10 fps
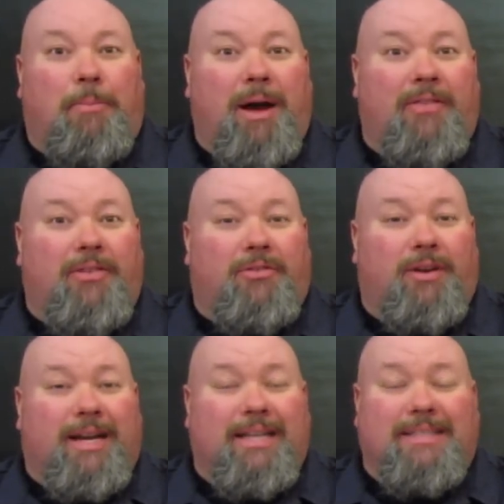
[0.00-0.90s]
but the
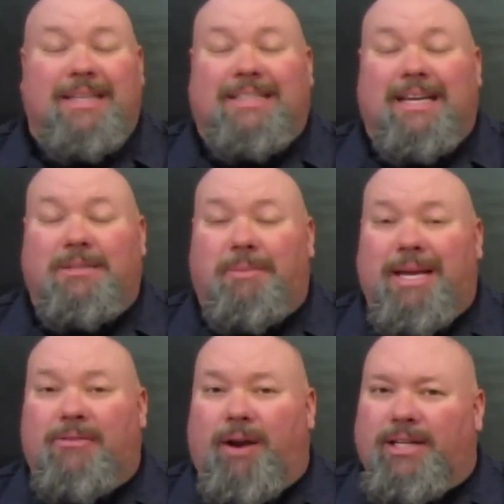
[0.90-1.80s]
trick is it does
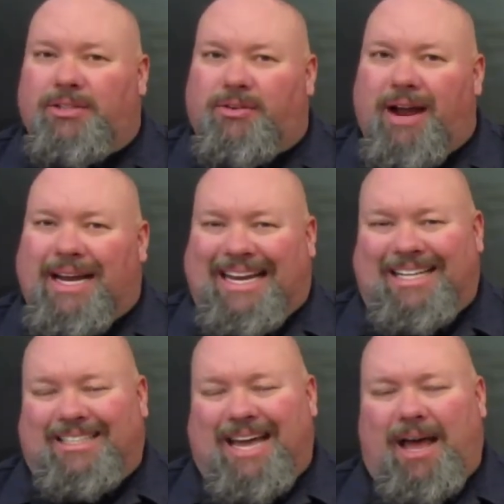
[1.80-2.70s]
mean racetrack in
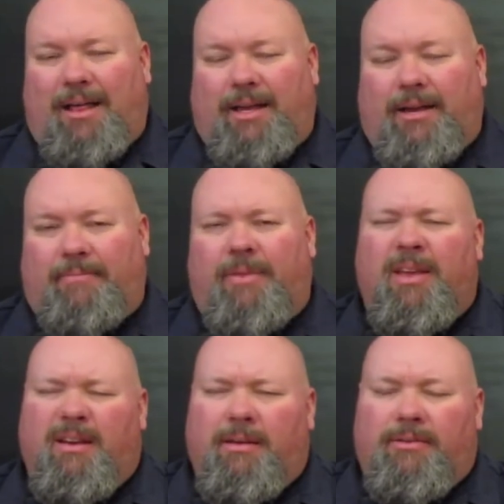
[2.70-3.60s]
Italian,
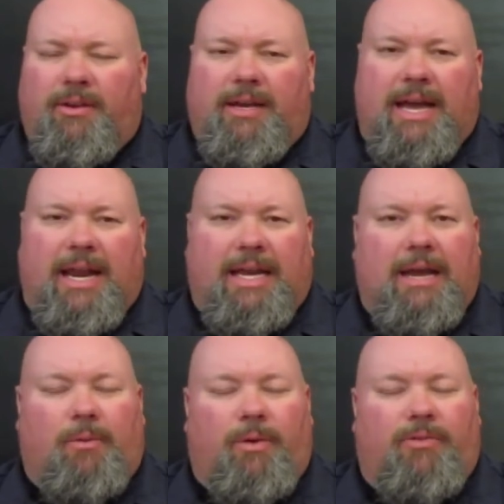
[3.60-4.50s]
so you kind of
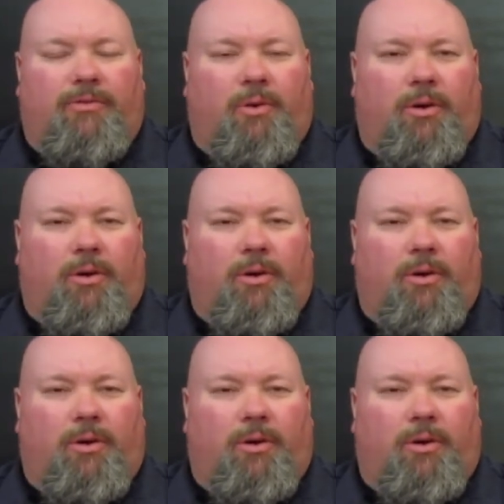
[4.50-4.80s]
get what